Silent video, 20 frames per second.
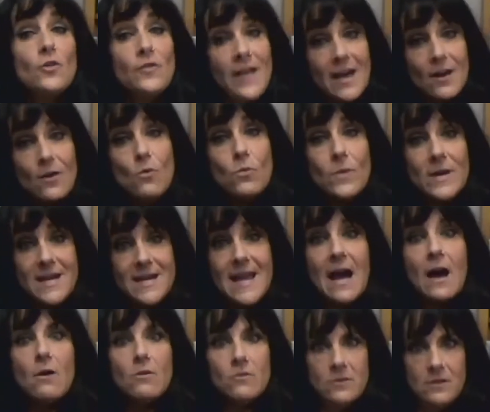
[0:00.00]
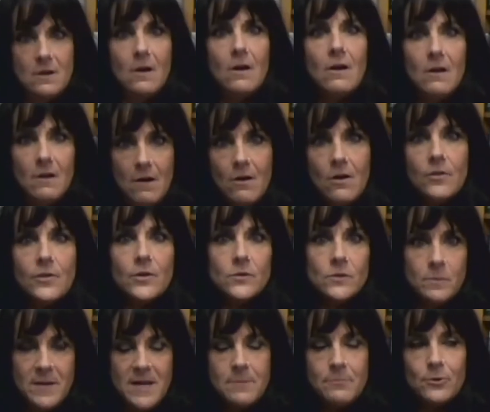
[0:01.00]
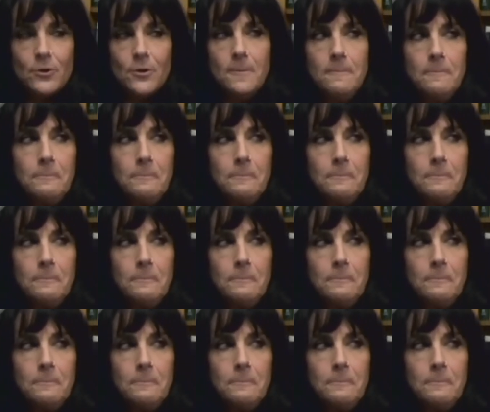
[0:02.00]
That'll weed out all those people.